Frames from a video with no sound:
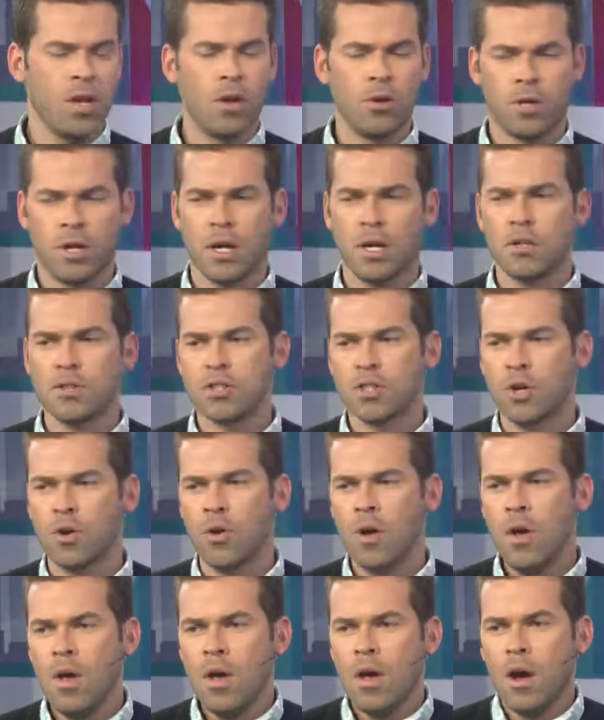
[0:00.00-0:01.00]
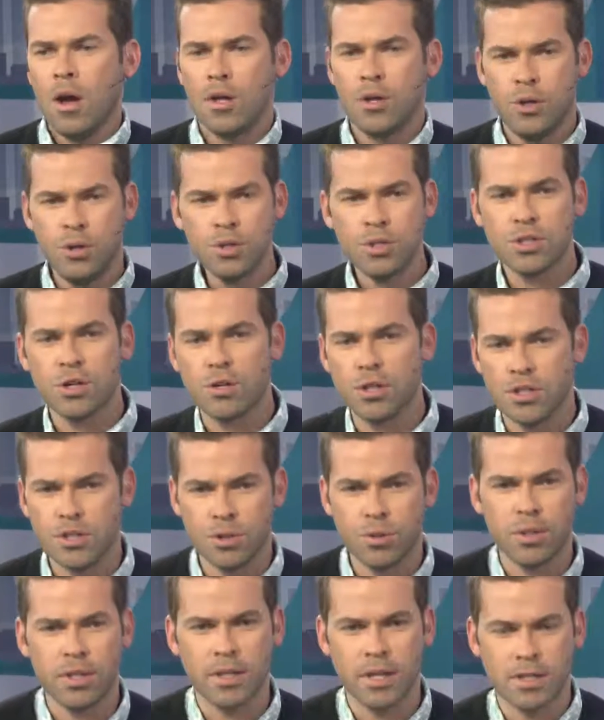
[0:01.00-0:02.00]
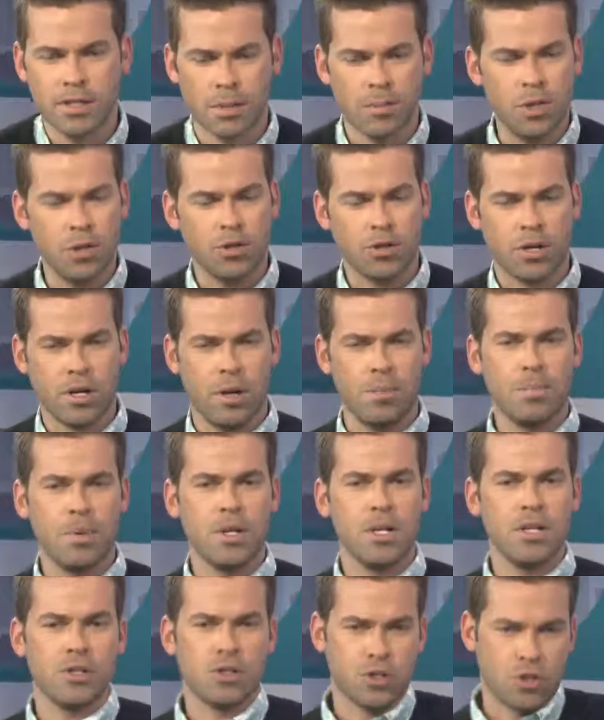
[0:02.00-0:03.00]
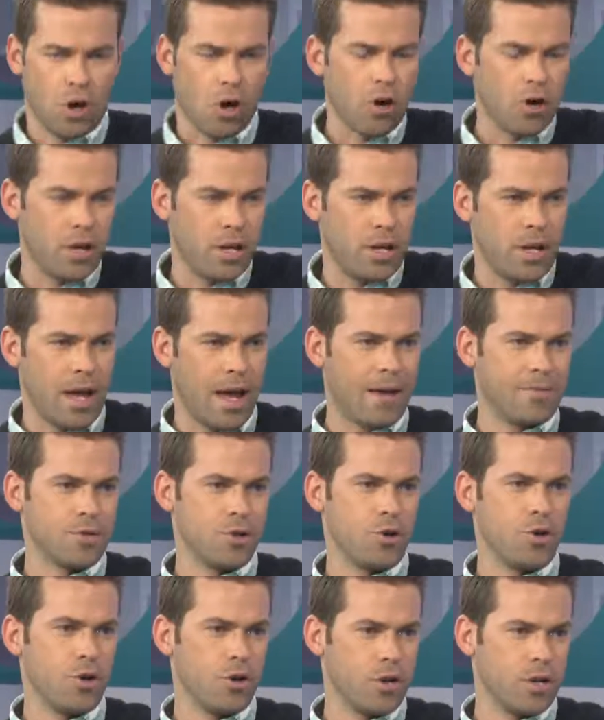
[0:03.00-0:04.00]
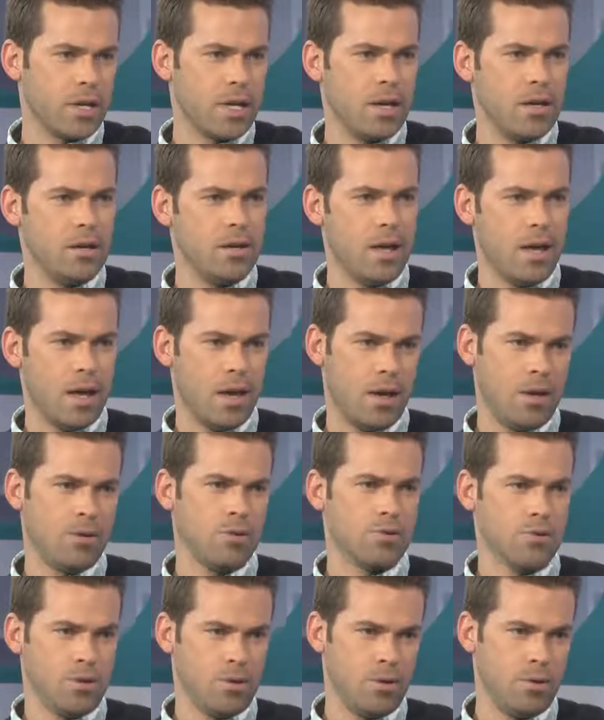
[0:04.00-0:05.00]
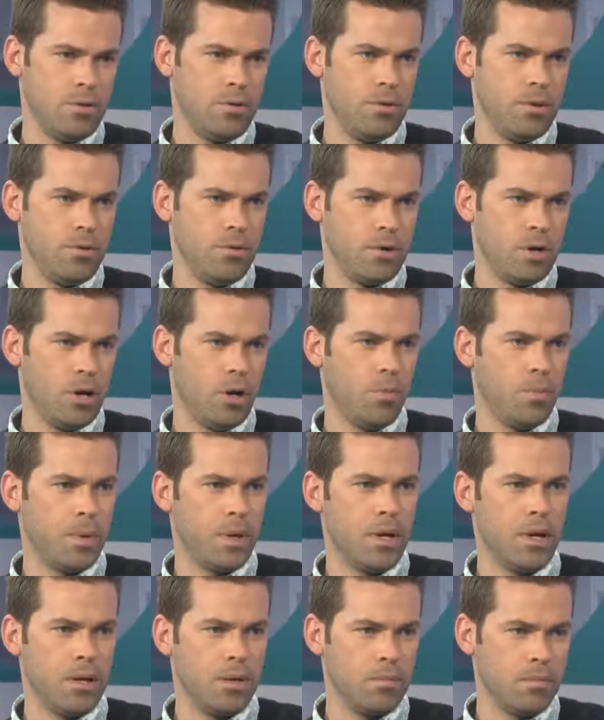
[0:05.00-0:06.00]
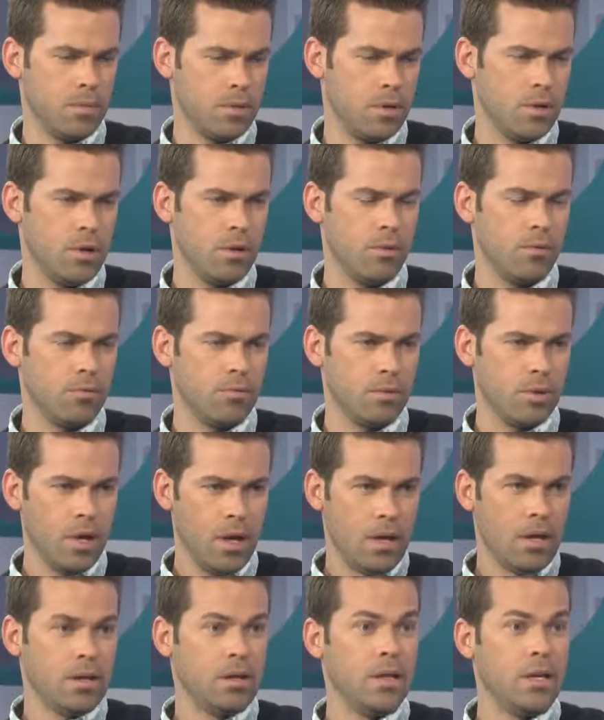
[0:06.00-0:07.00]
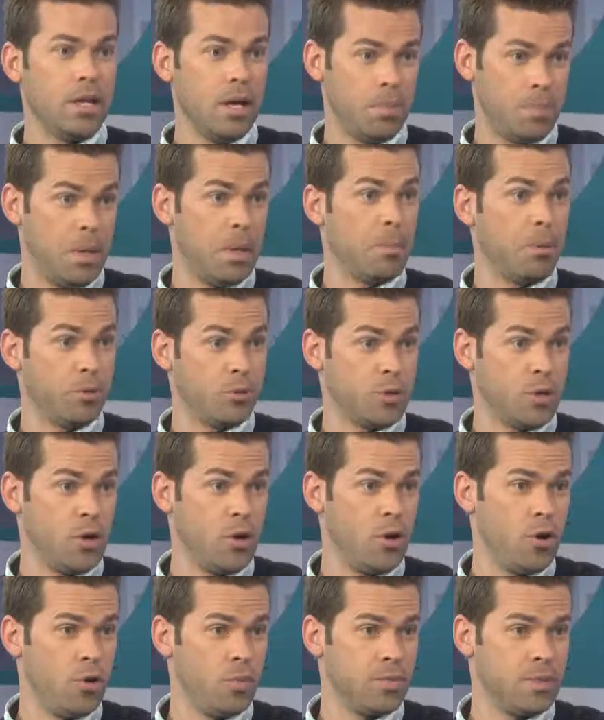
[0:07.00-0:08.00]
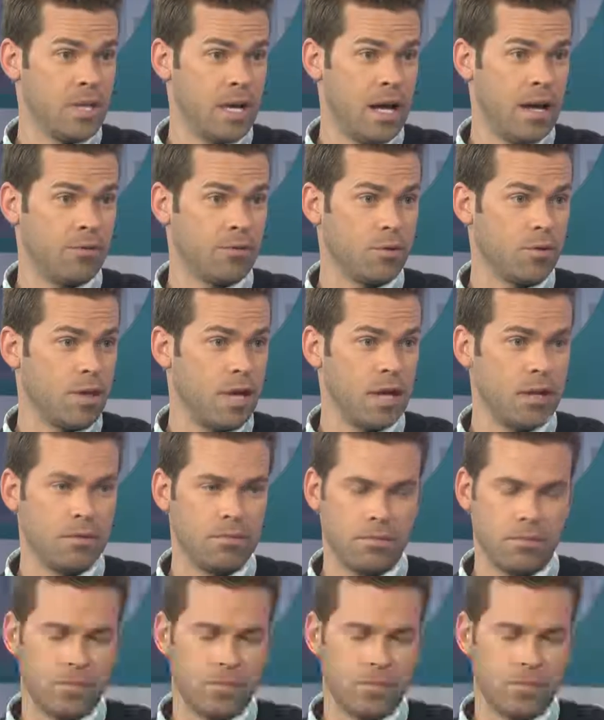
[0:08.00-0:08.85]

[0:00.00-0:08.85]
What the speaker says: Okay, so you started doing this. I mean, your company started after Hurricane Andrew. You were helping, clean up people's homes after that